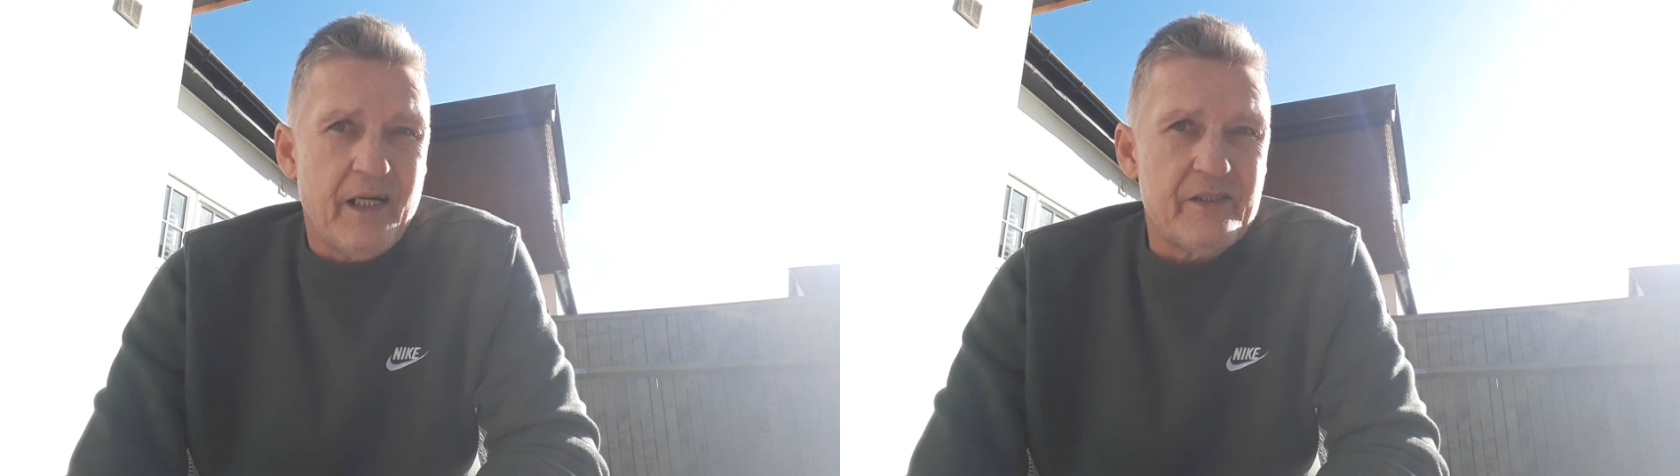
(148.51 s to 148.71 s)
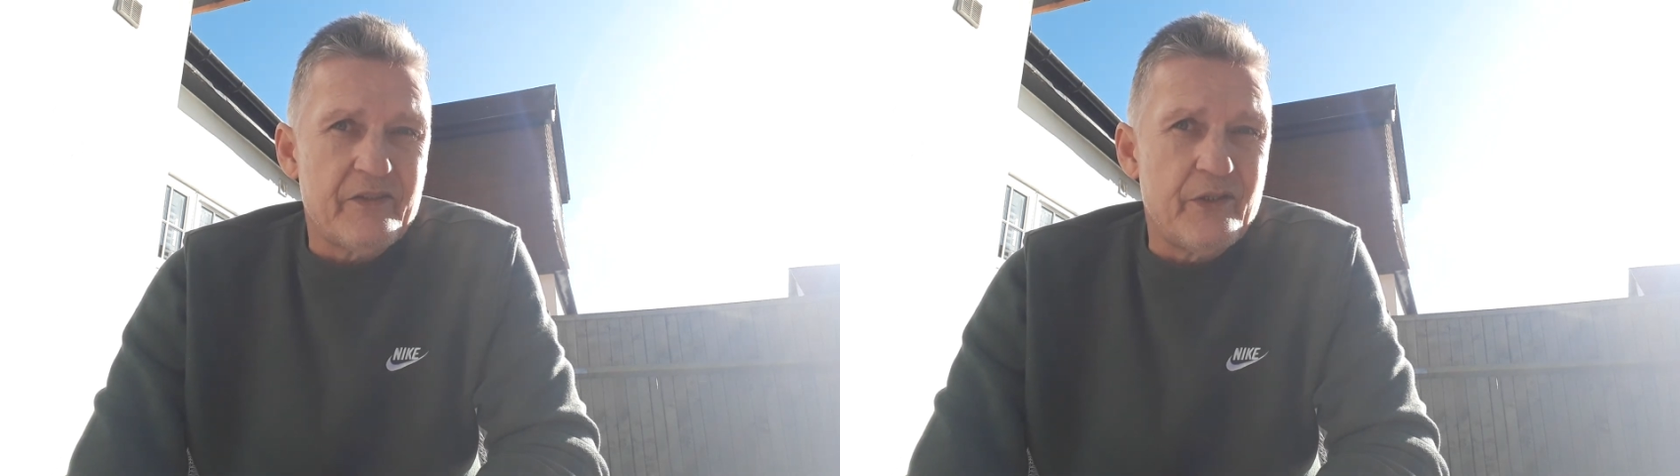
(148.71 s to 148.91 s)

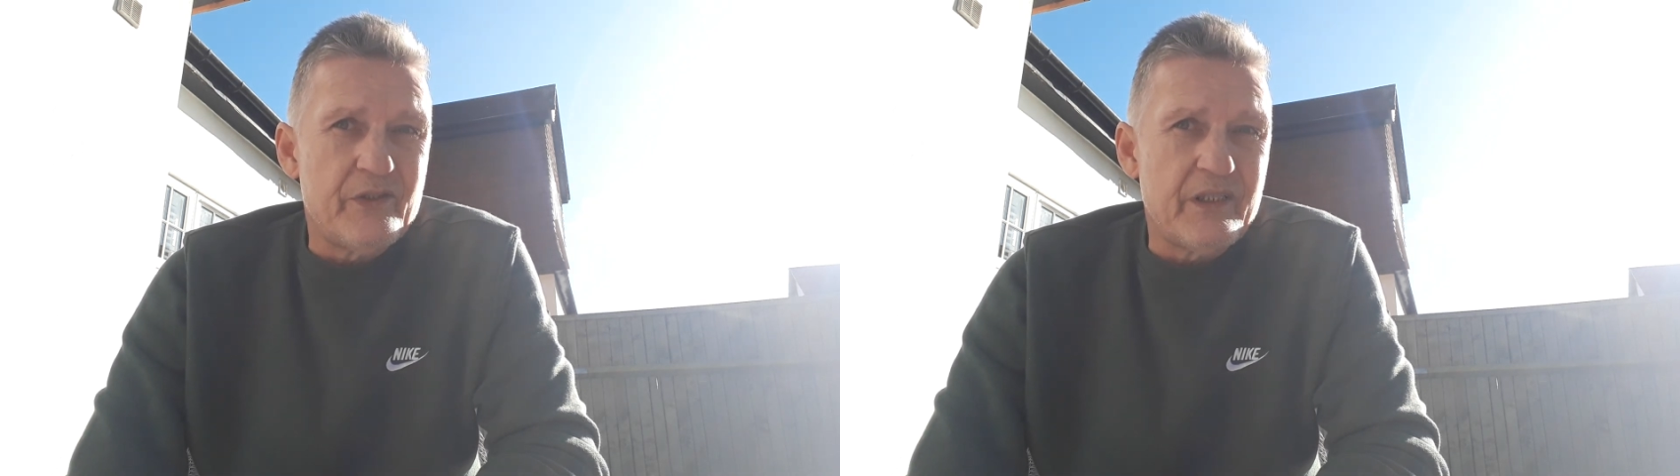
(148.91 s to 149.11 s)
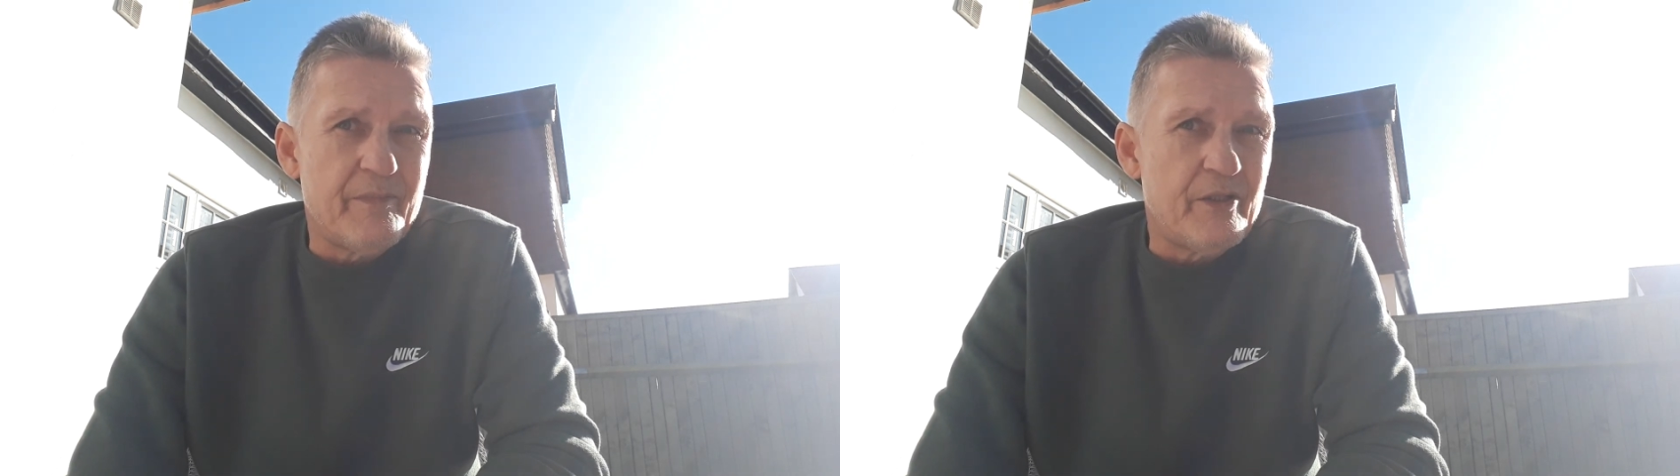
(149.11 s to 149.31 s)
as
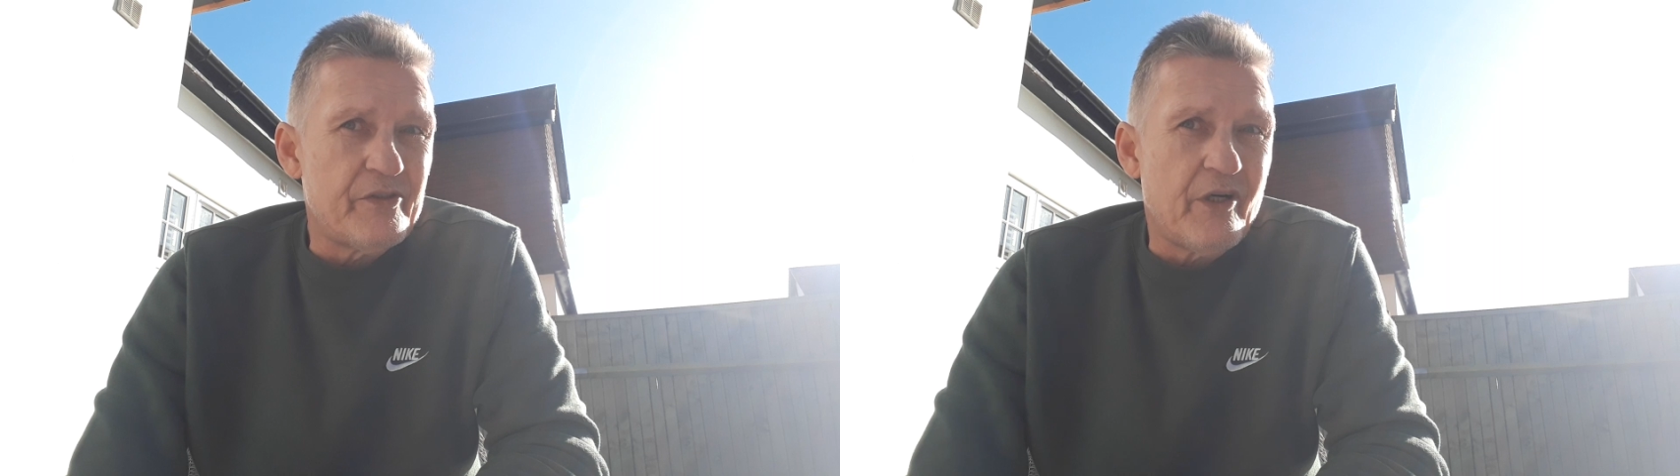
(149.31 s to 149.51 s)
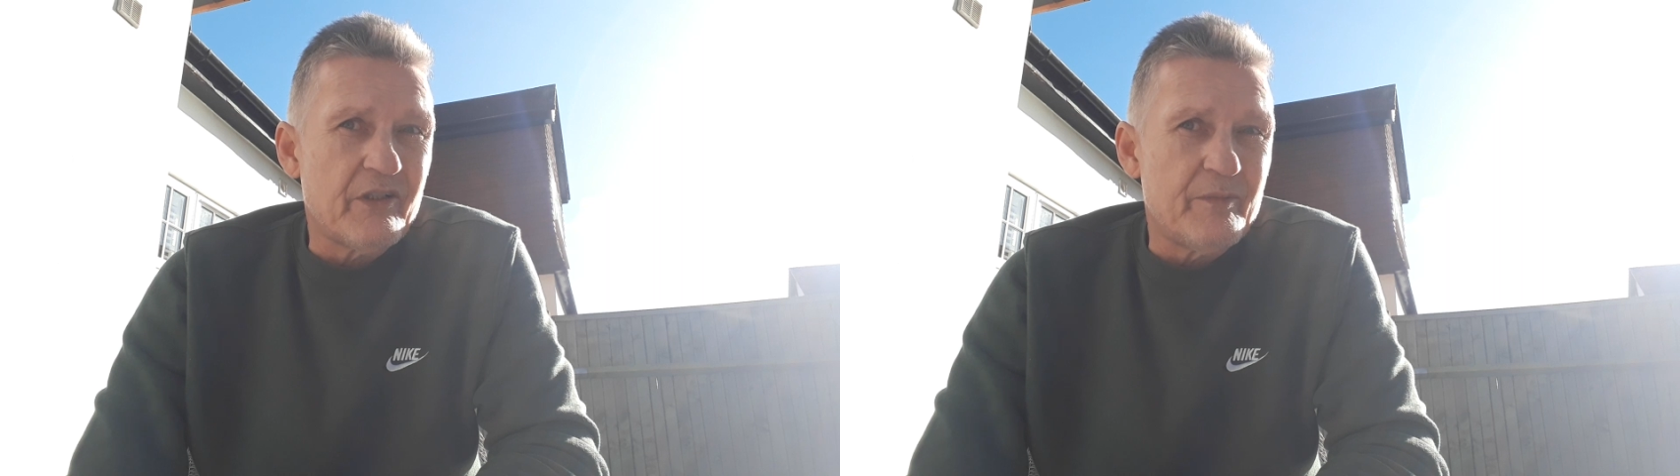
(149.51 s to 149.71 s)
usually
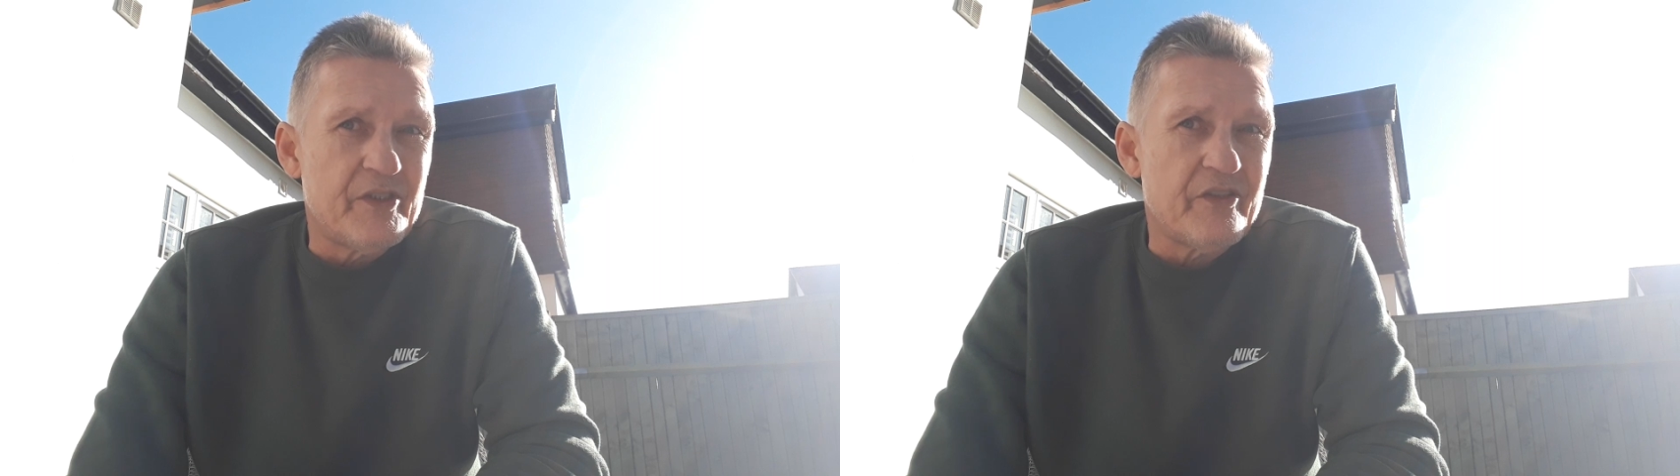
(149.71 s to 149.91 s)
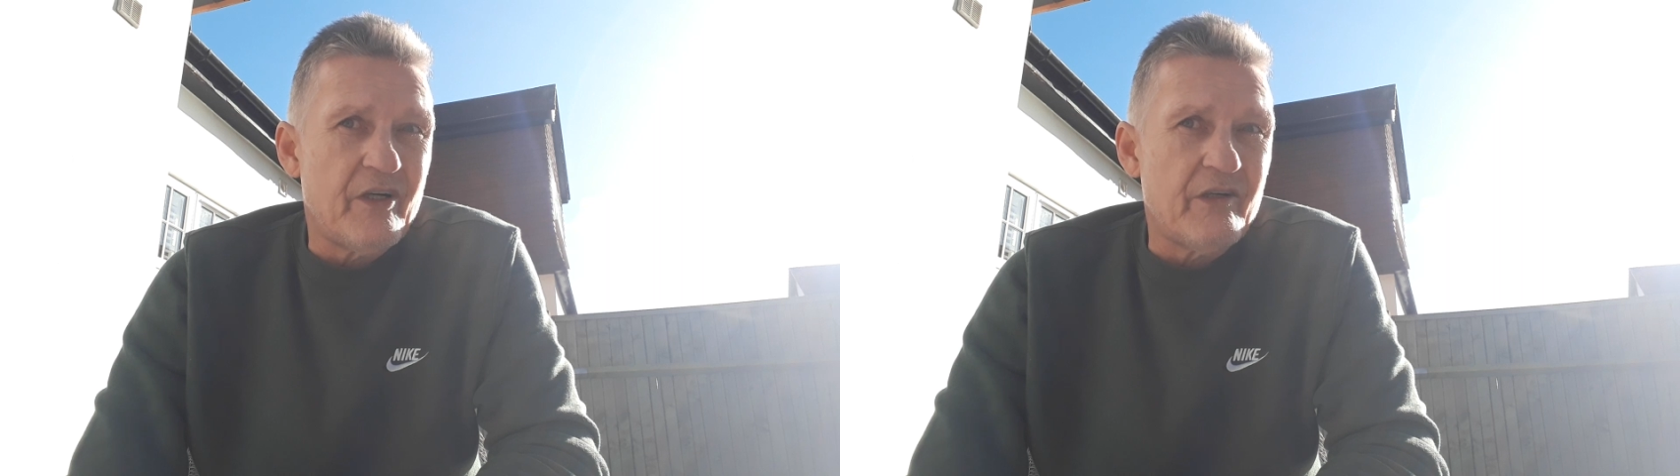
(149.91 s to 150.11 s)
most
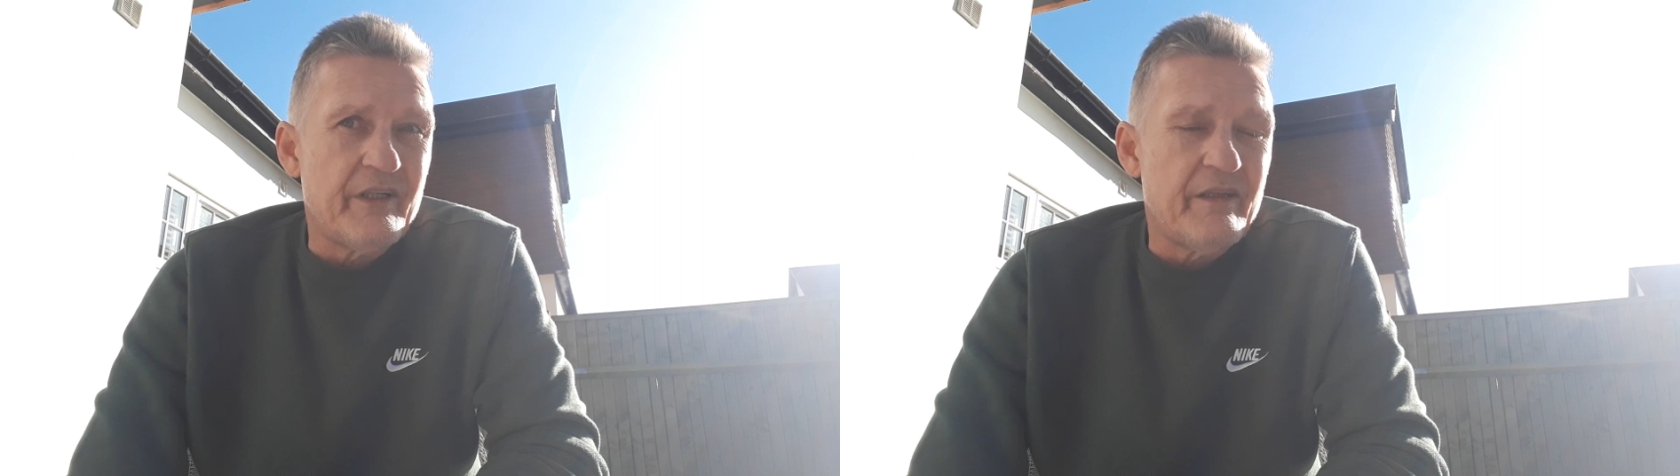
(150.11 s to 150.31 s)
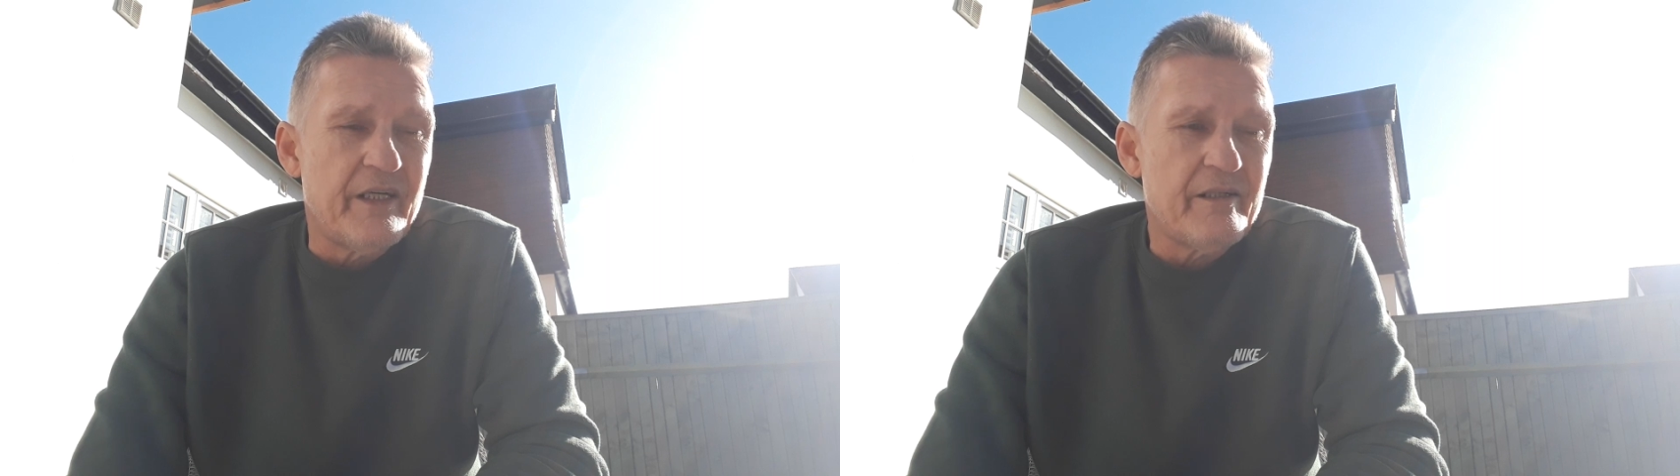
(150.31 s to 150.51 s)
arguments
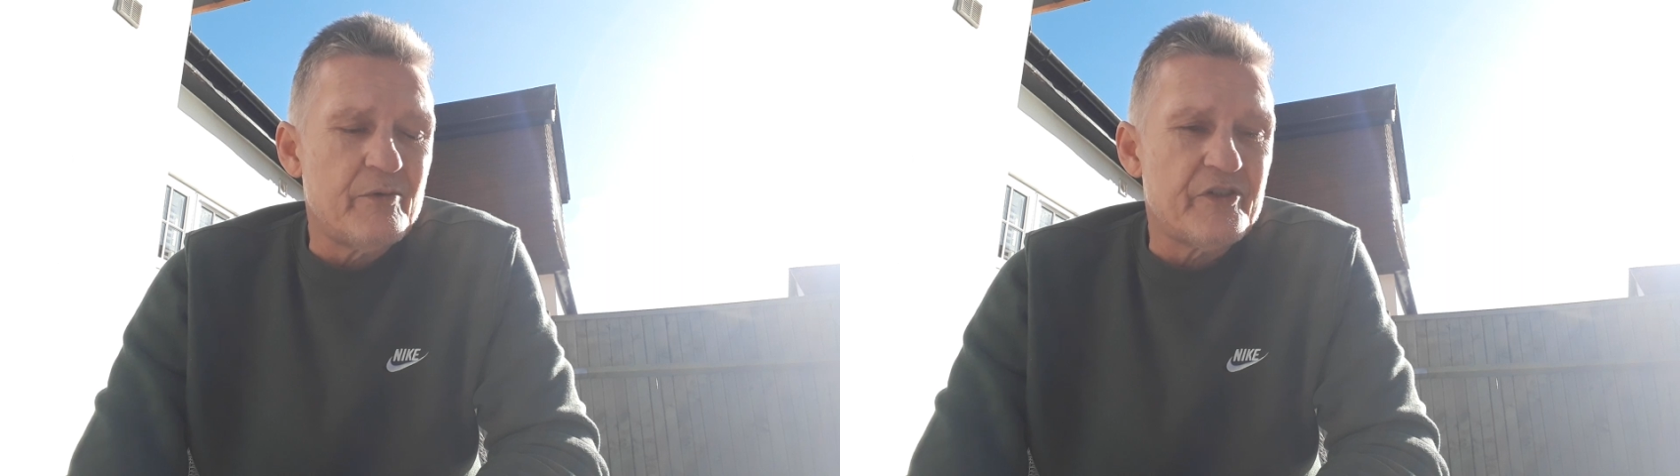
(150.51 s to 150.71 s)
are in there,